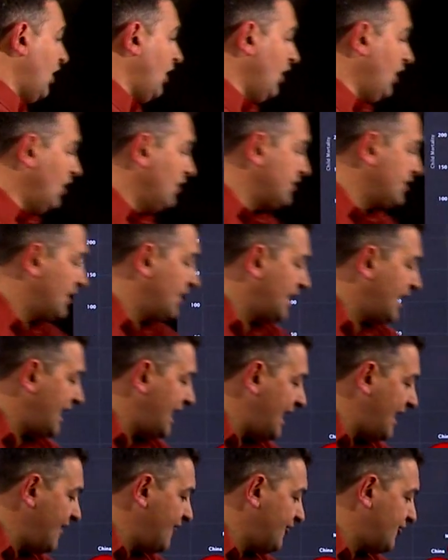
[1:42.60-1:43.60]
on
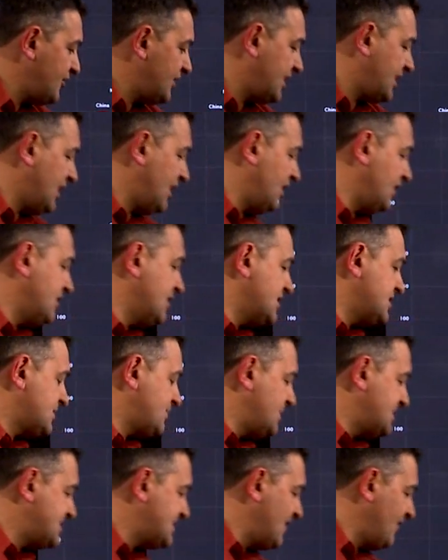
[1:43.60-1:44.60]
Africa
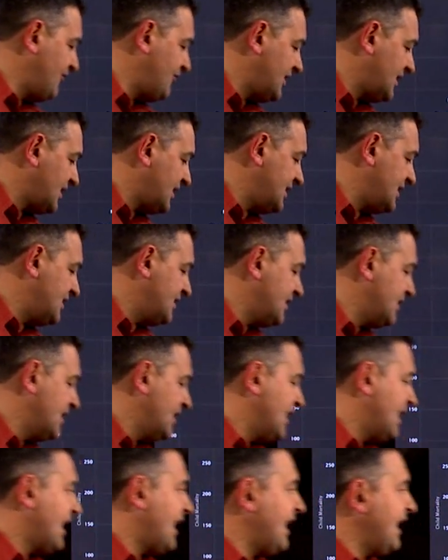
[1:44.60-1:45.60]
specifically
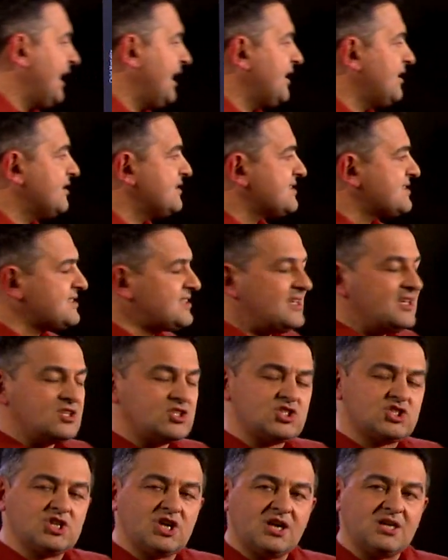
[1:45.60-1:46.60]
and see
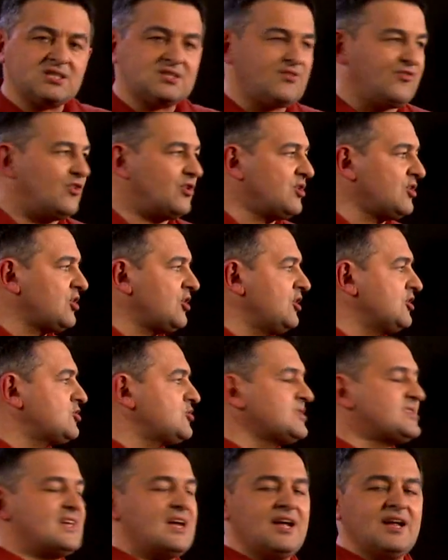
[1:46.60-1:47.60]
just for the
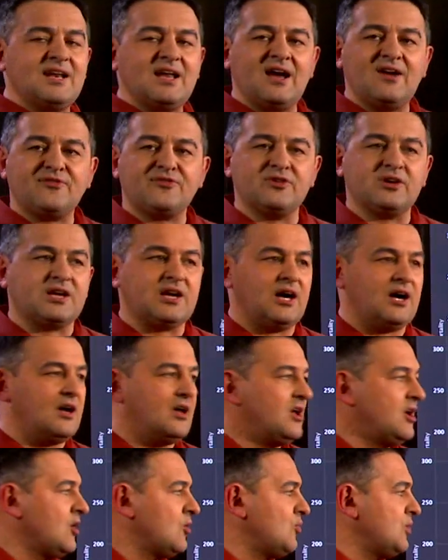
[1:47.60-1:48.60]
countries that are in
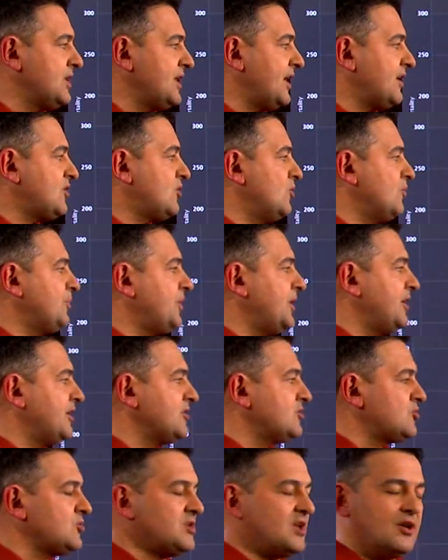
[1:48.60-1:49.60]
Africa without
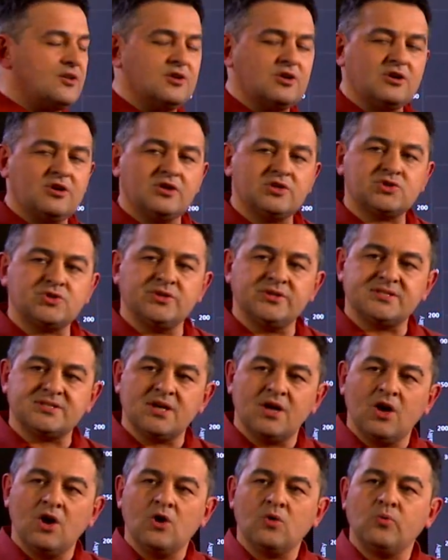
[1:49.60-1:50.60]
comparing to the other
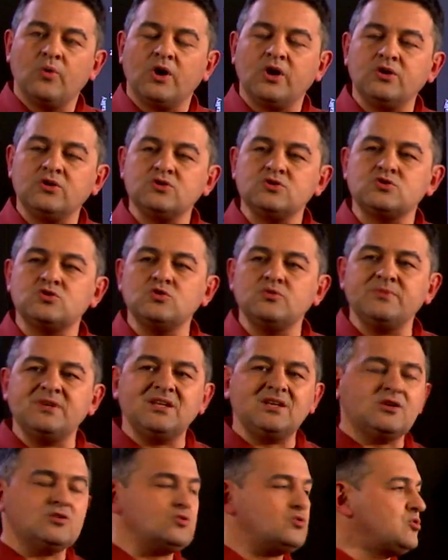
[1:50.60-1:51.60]
countries. We're going to zoom
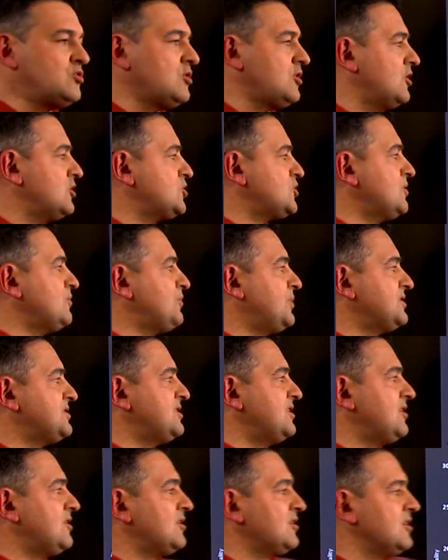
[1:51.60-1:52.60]
in on two countries in
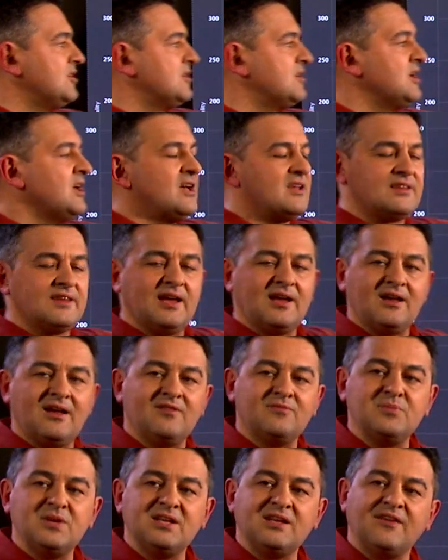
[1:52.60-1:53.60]
particular that
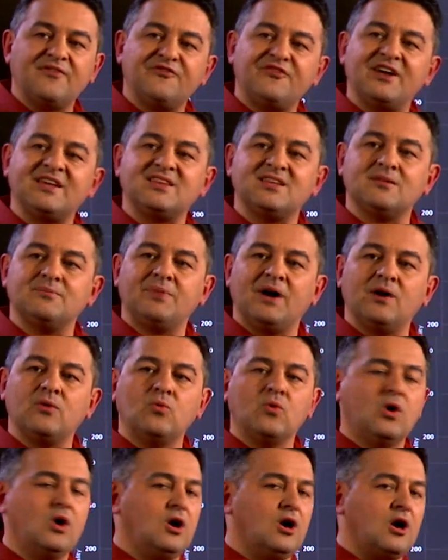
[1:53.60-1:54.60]
have been affected by
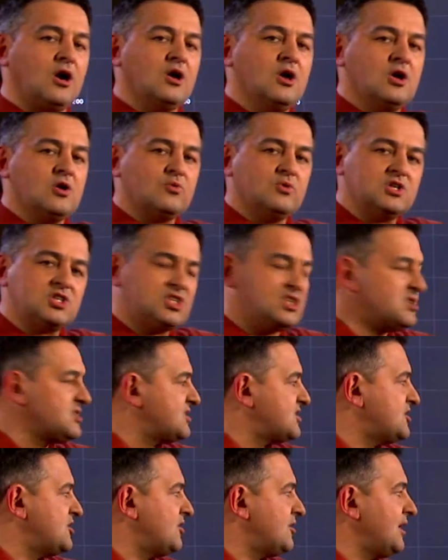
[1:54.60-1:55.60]
war, which
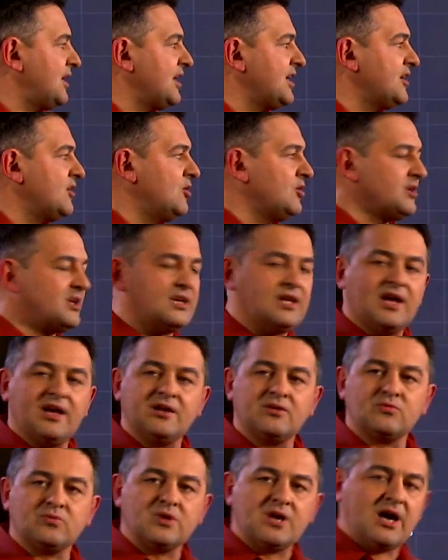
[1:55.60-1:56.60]
is Sierra Leone
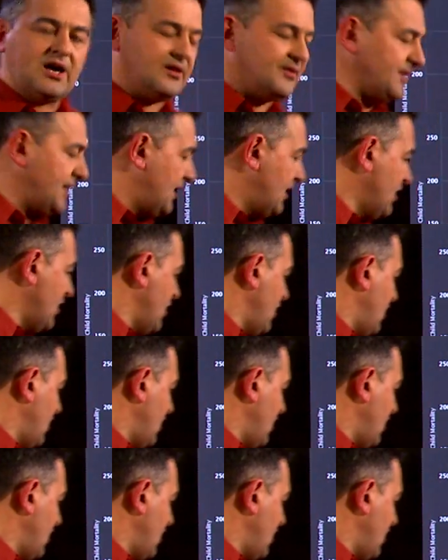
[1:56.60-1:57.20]
and Rwanda.